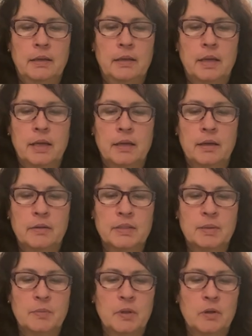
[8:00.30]

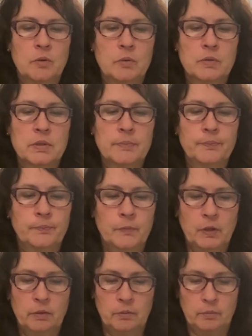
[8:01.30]
some of those.
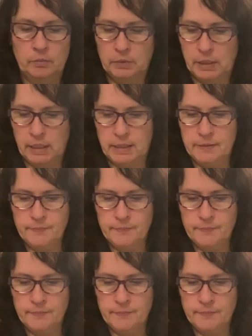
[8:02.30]
Okay,